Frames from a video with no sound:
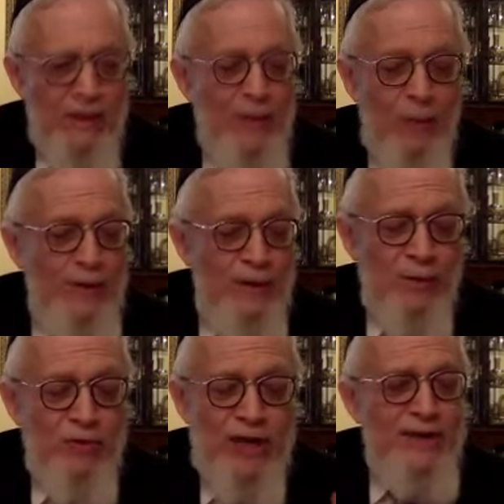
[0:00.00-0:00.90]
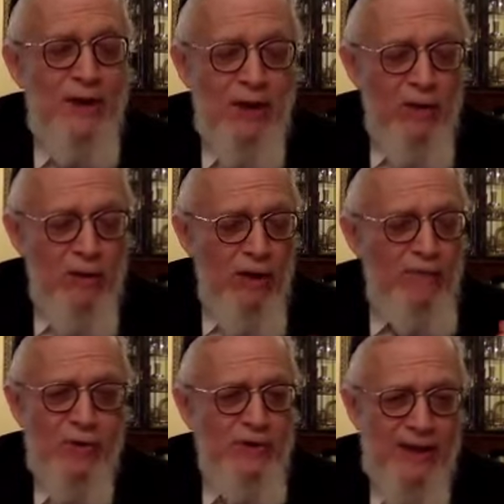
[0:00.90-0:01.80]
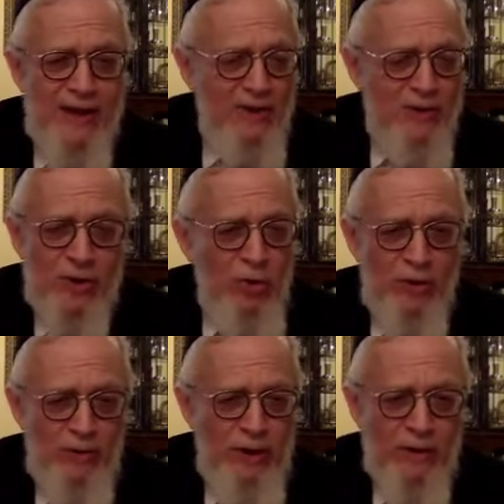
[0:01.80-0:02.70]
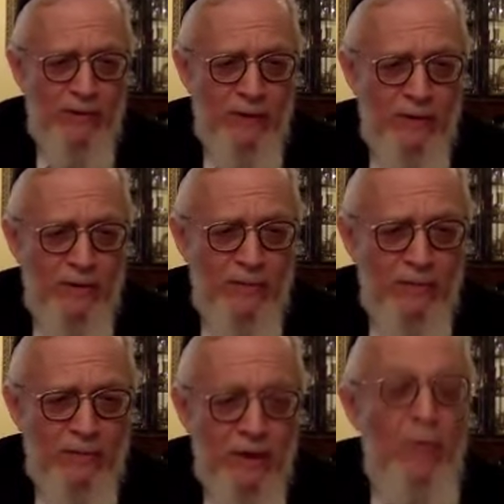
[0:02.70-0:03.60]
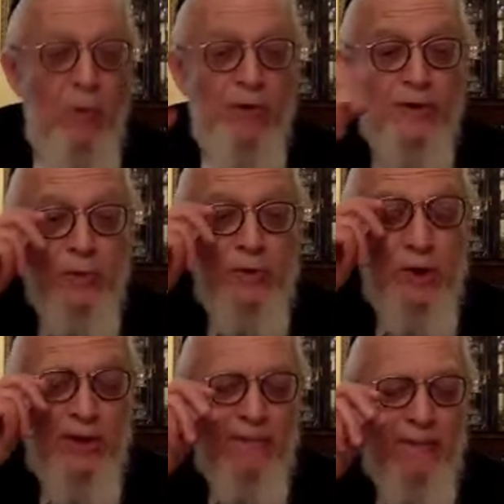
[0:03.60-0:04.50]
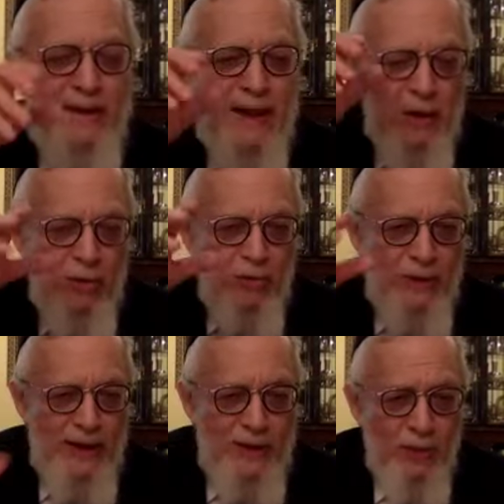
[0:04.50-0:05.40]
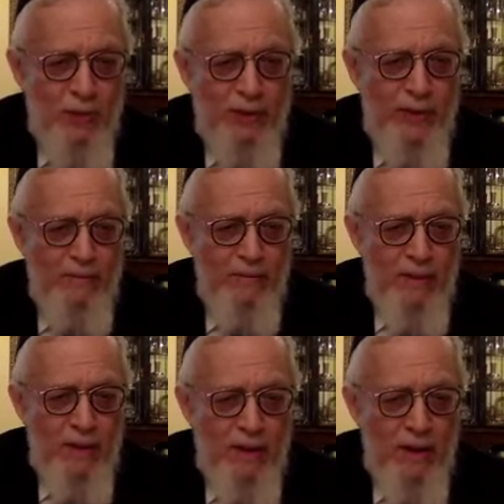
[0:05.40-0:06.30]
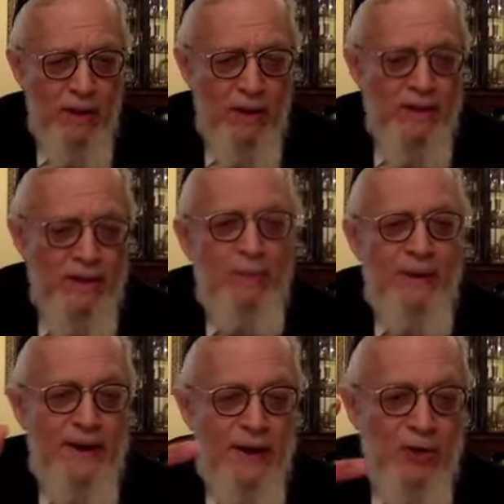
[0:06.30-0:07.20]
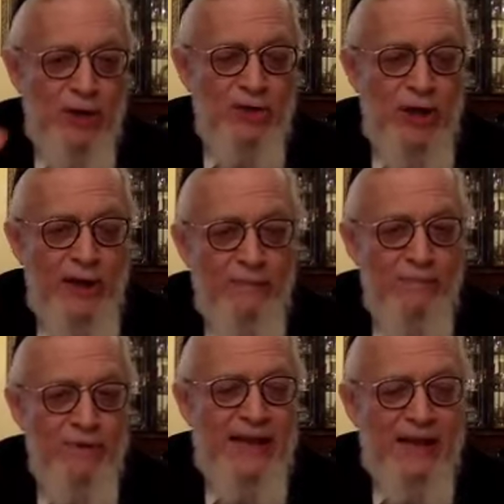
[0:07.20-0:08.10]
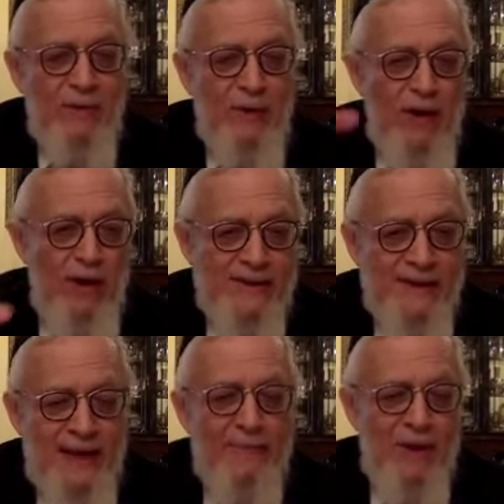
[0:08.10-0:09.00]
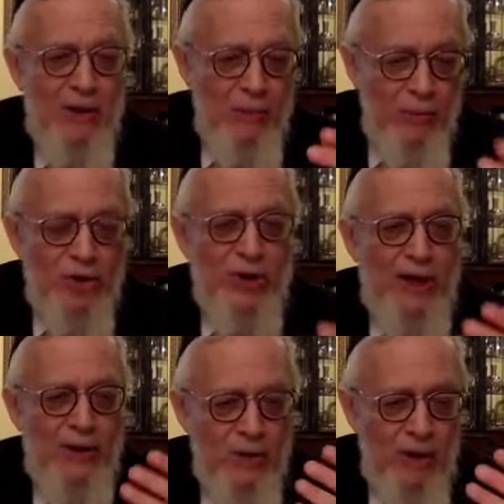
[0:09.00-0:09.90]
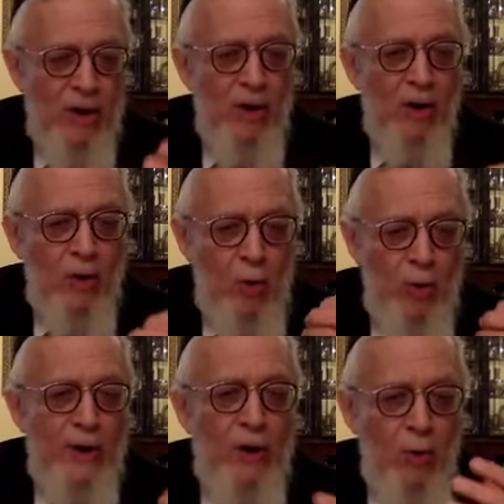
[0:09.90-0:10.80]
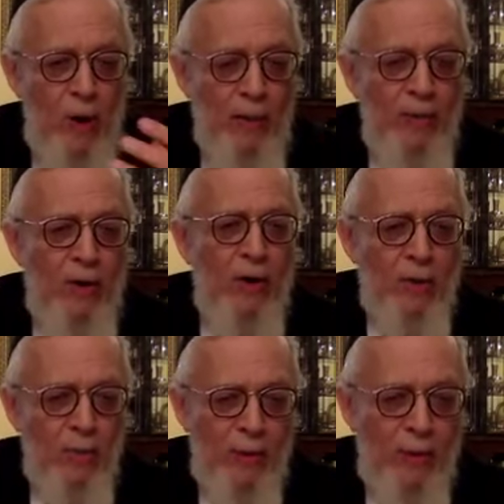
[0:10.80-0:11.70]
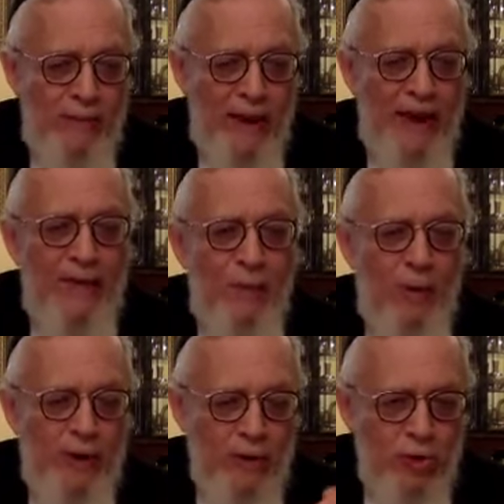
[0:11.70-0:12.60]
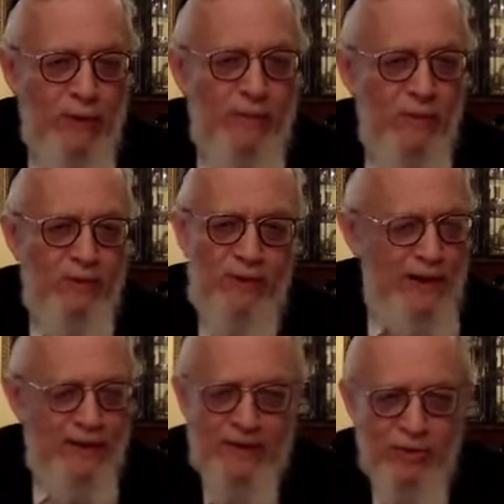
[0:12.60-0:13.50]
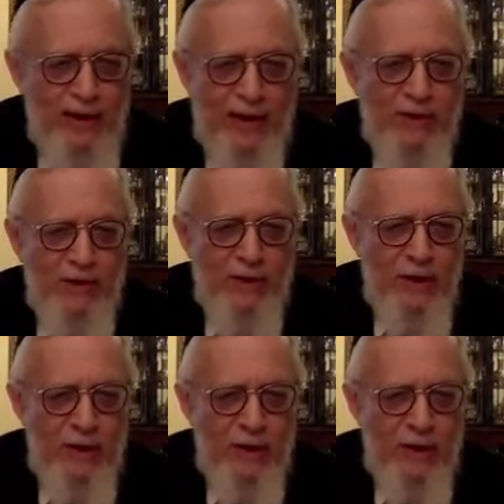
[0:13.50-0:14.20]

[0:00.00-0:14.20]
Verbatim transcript: And whether Gentile loves us or not, it's totally irrelevant. Of course, we should maintain a good relationship with them. That would be a Kiddush Hashem, sanctifying God's name. They'll appreciate who we are, what we are, the way we behave, what we contribute. Fine, that's great.